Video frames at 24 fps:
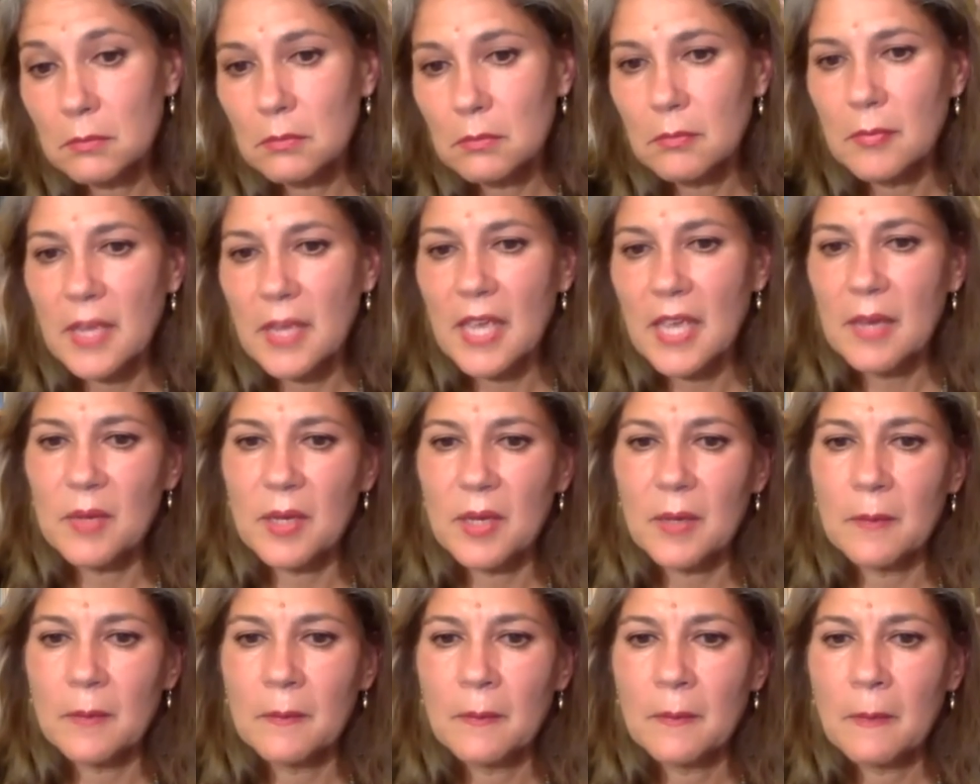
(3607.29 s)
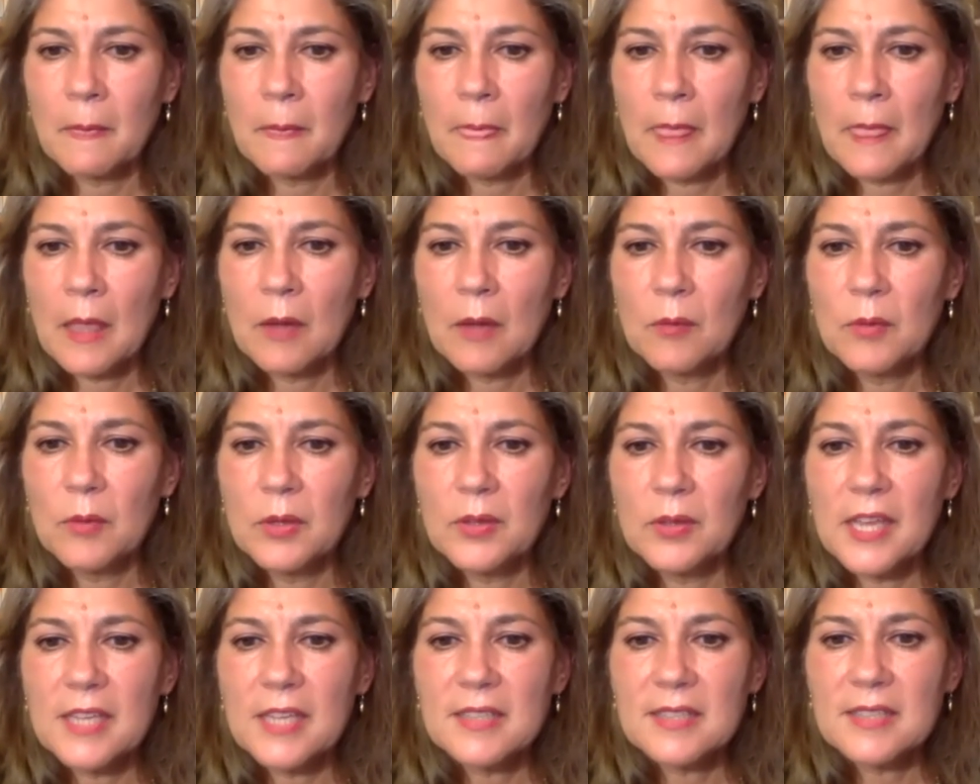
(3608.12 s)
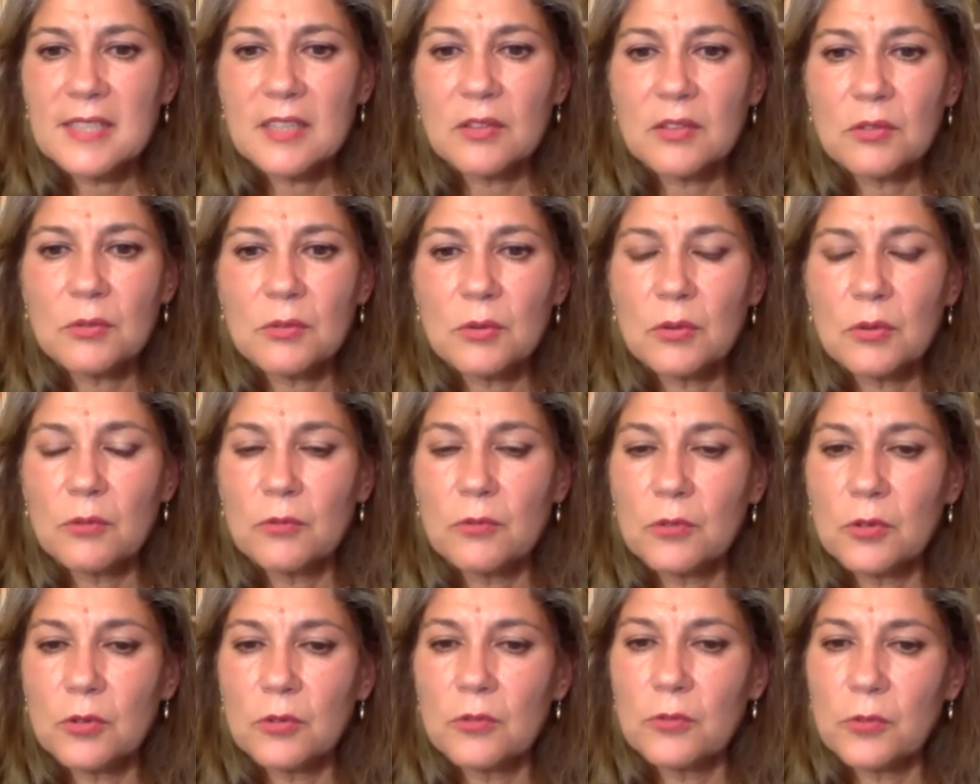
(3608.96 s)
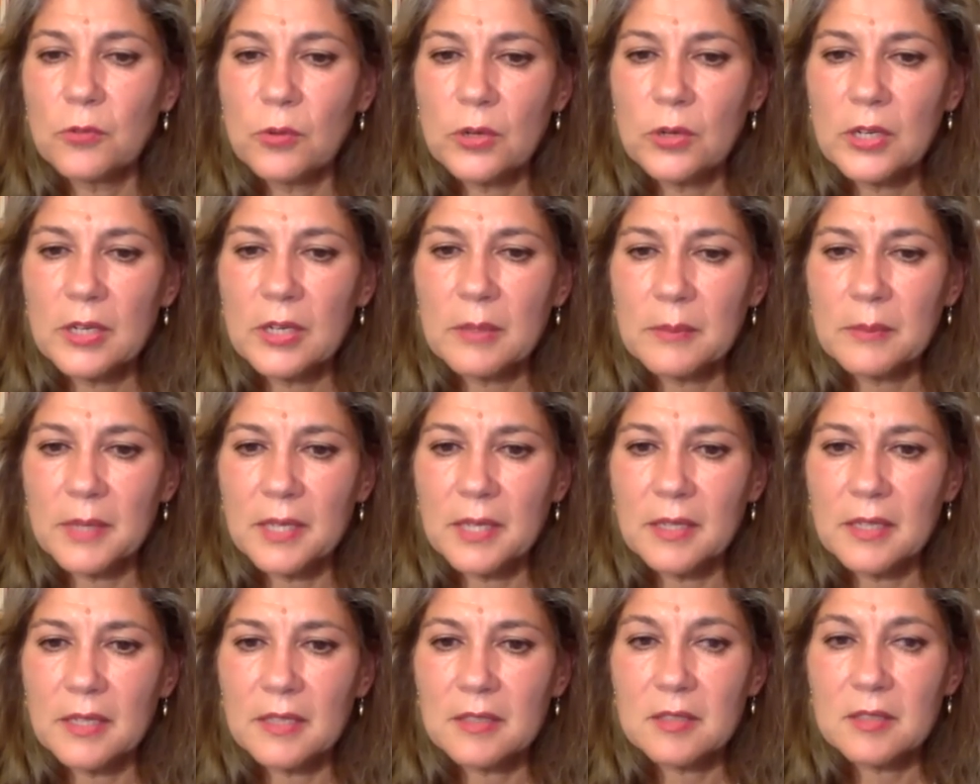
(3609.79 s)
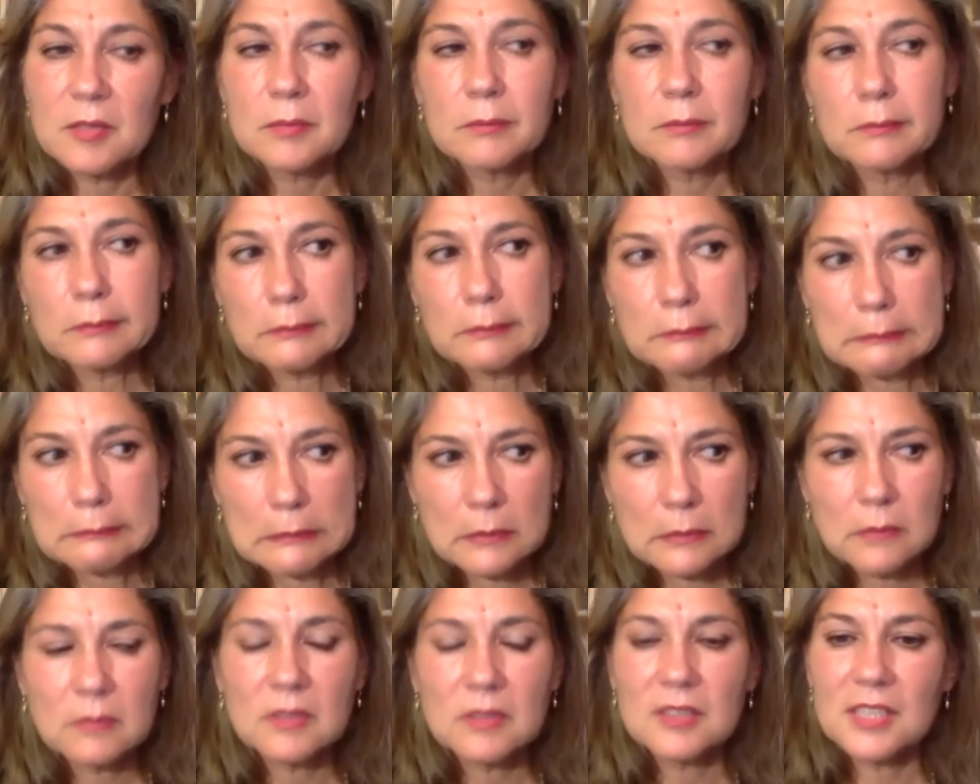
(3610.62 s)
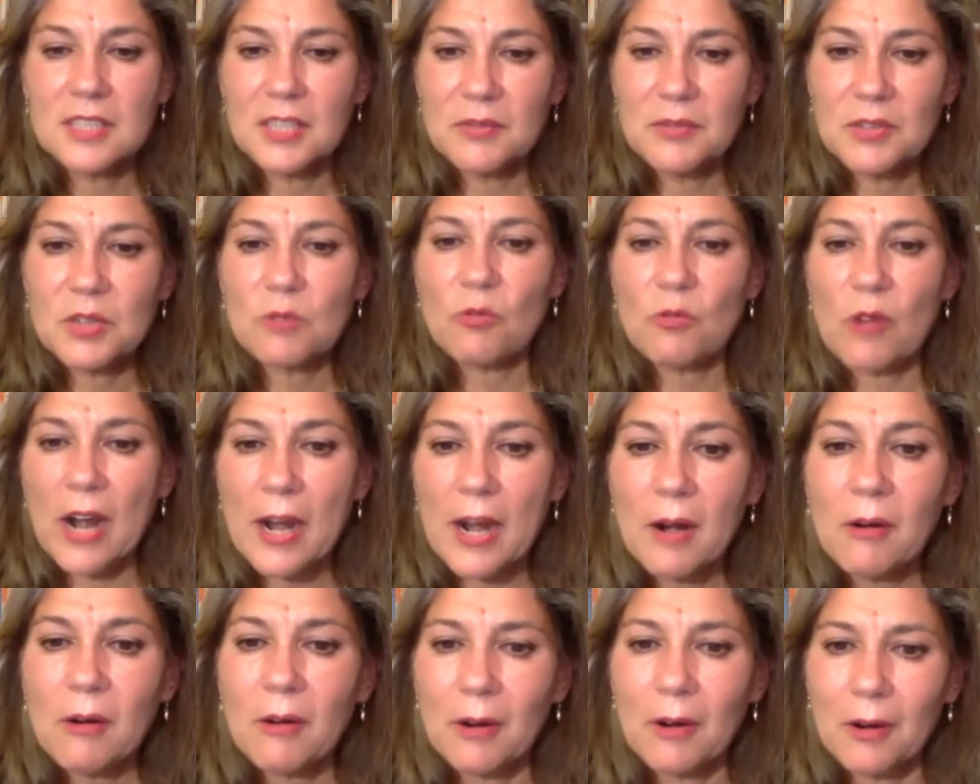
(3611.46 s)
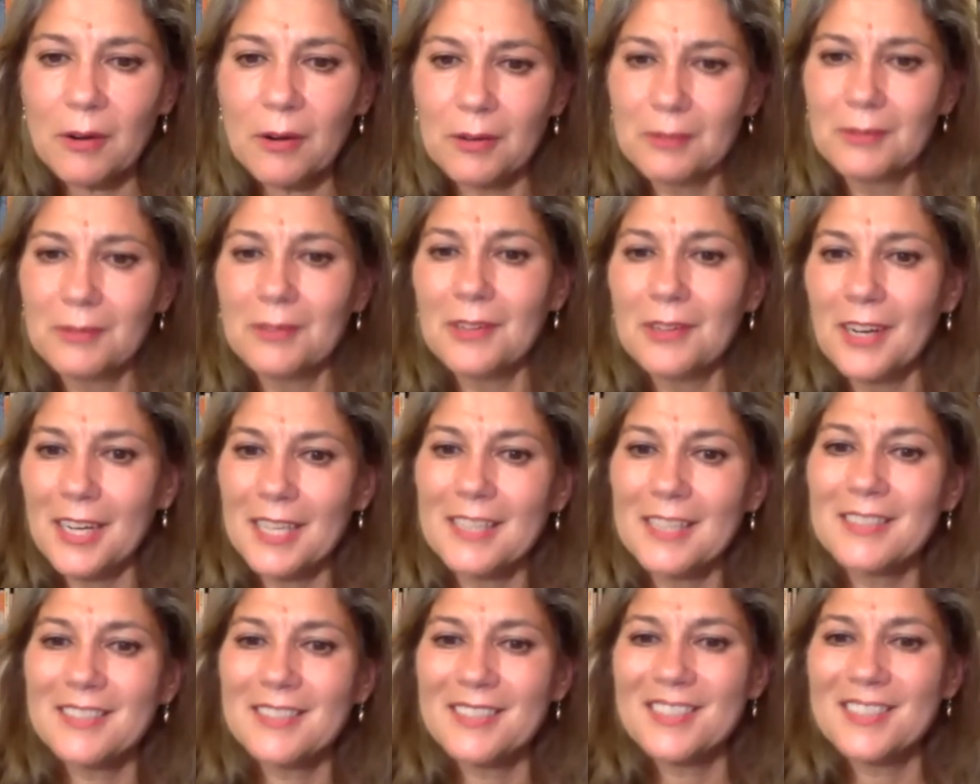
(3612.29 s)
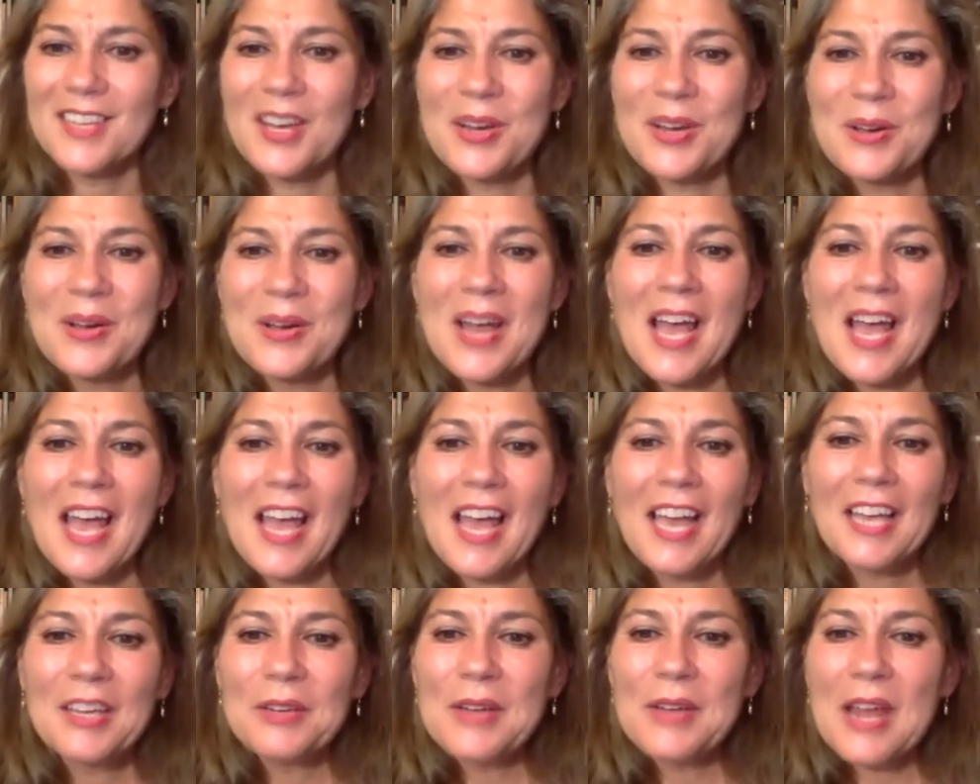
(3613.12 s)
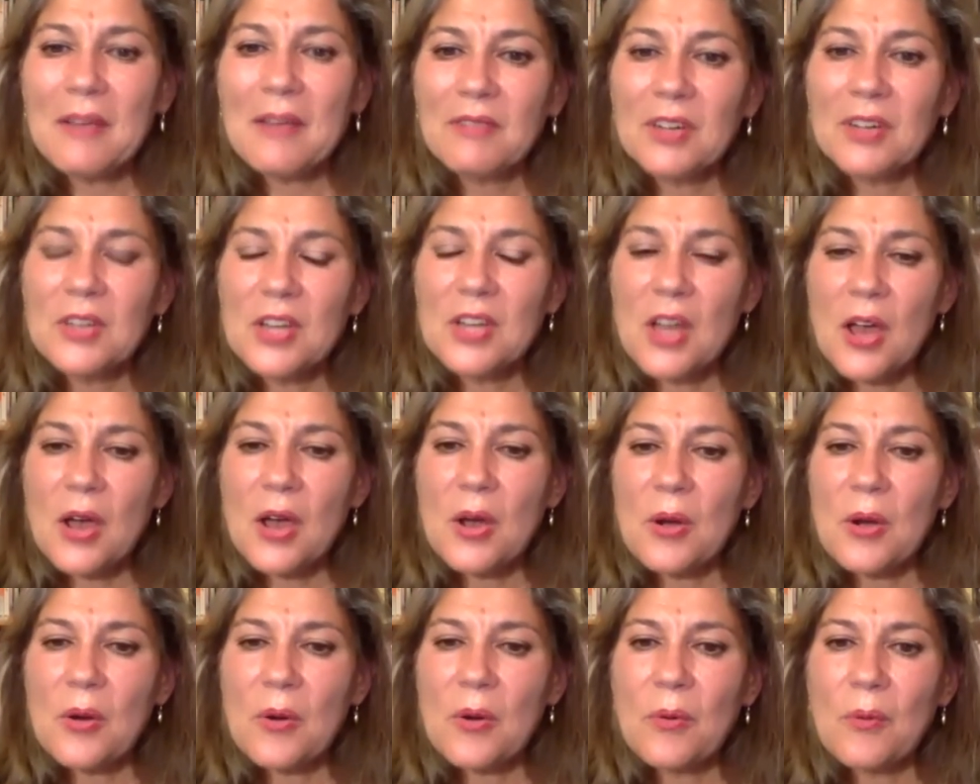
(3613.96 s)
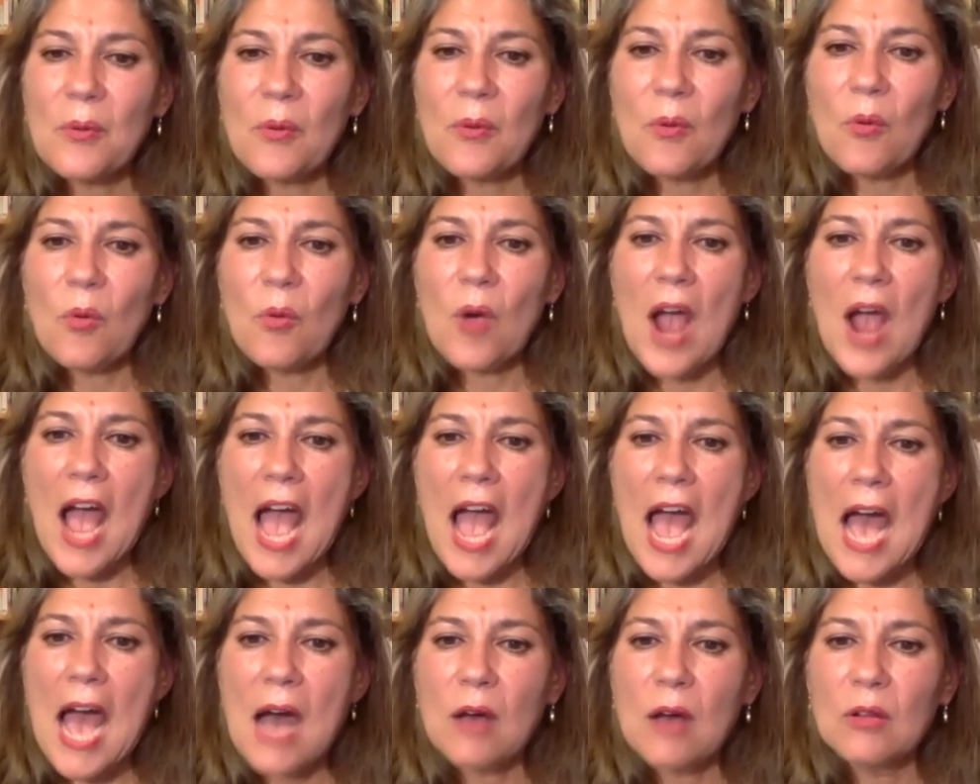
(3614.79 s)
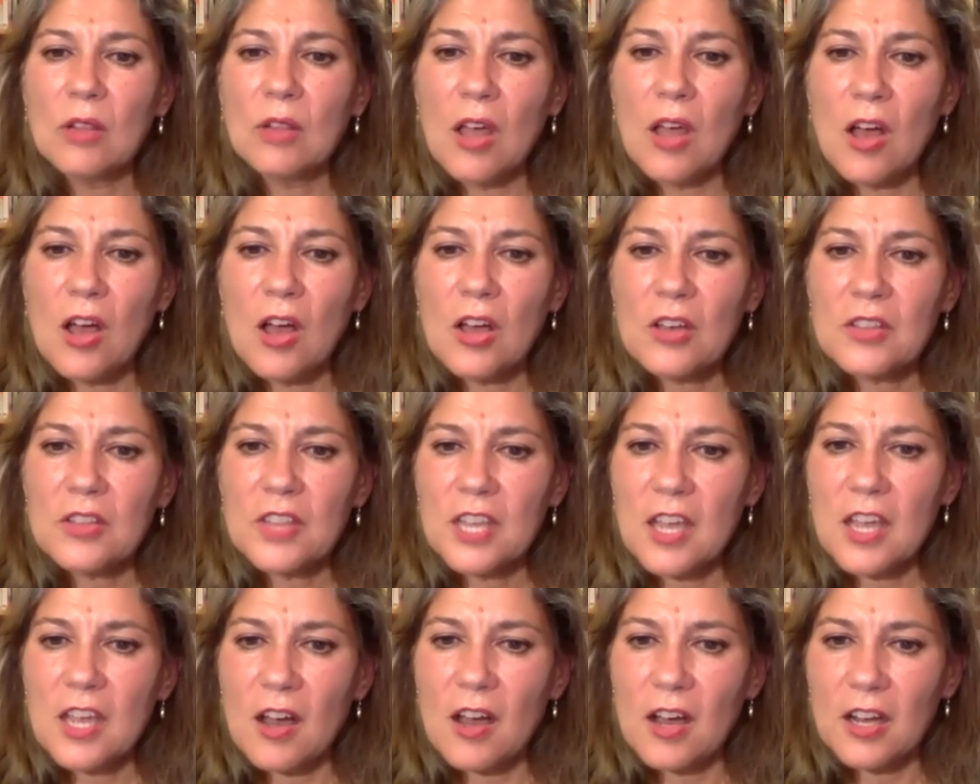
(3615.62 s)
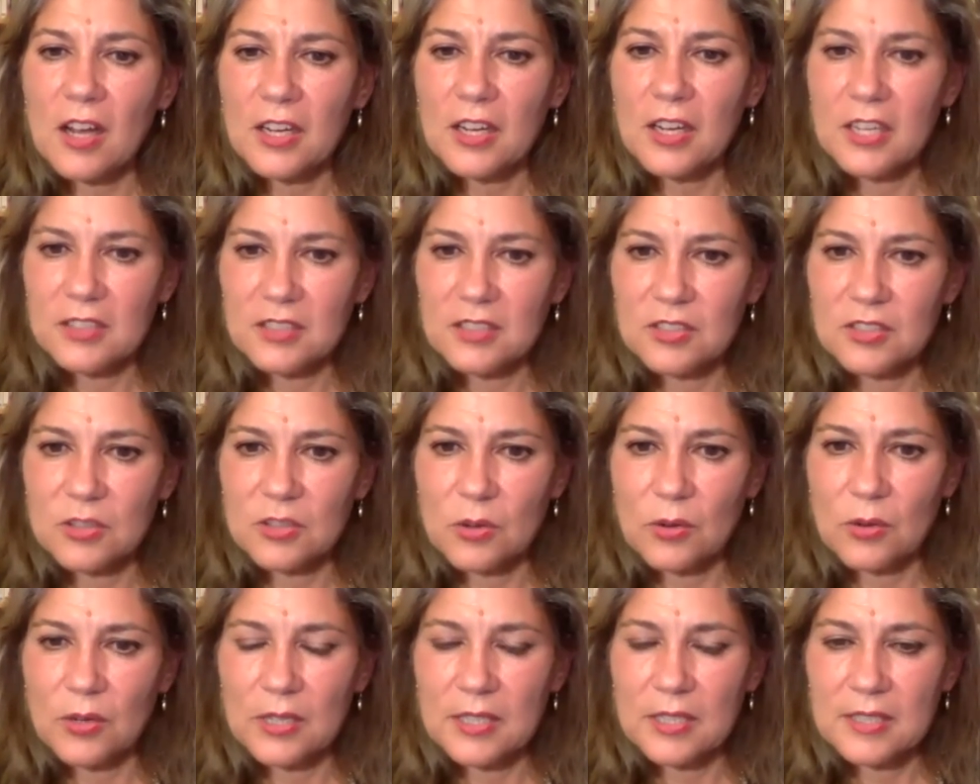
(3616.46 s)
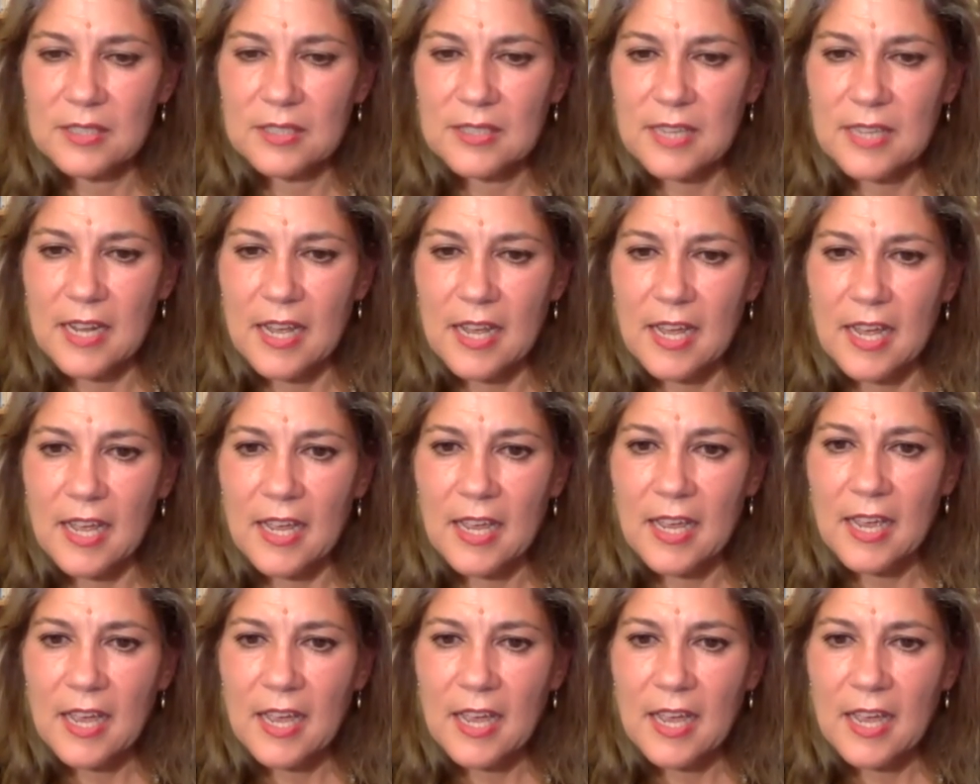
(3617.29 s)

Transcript: Maybe. Will they sit through a full 40 minutes? It's even rarer, right? So you never know how long the audience is going to stay